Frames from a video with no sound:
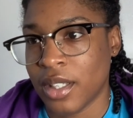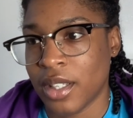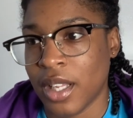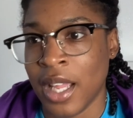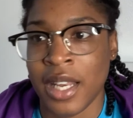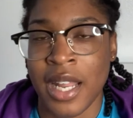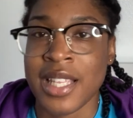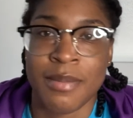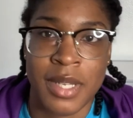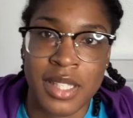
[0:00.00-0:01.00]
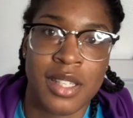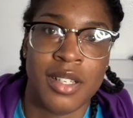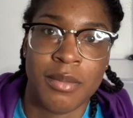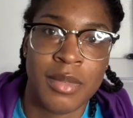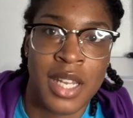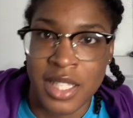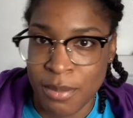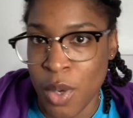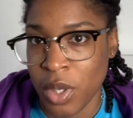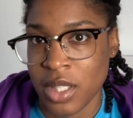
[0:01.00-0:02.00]
And that's messed up. And that's
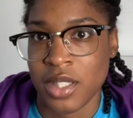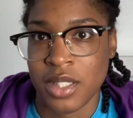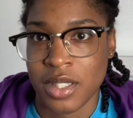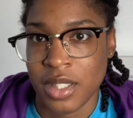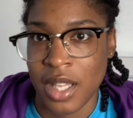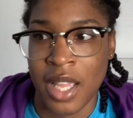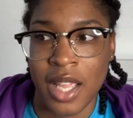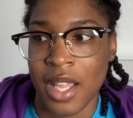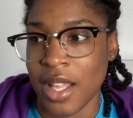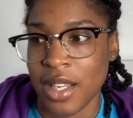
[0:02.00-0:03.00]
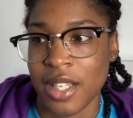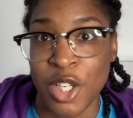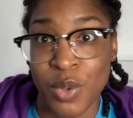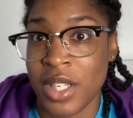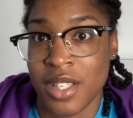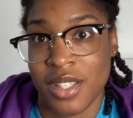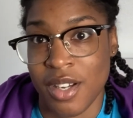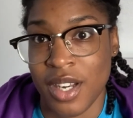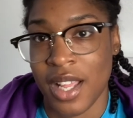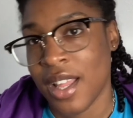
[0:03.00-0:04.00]
bogus. And you didn't deserve
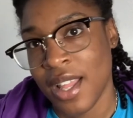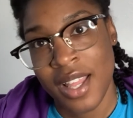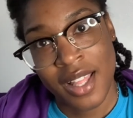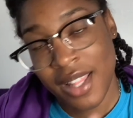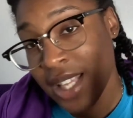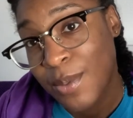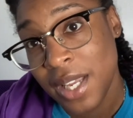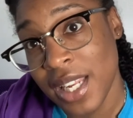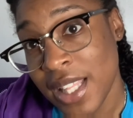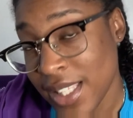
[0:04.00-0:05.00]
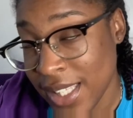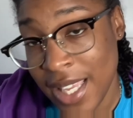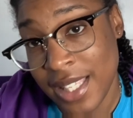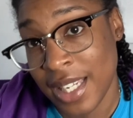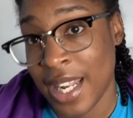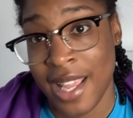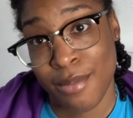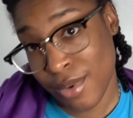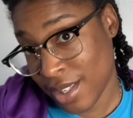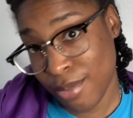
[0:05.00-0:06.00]
that. That's what he needs to say to the dang
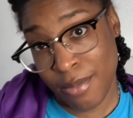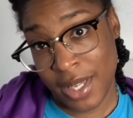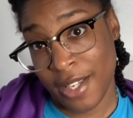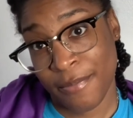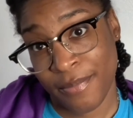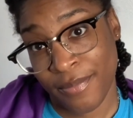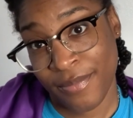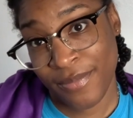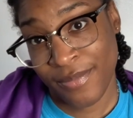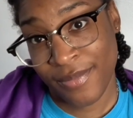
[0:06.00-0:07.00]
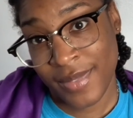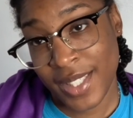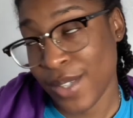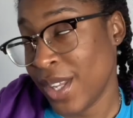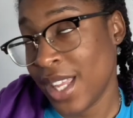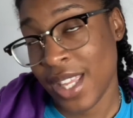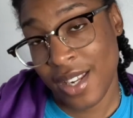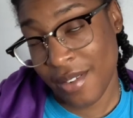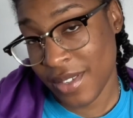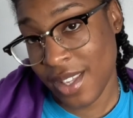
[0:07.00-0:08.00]
principal, man. So he can get
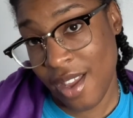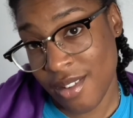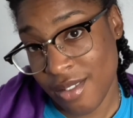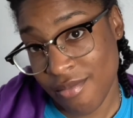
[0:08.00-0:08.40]
off his case.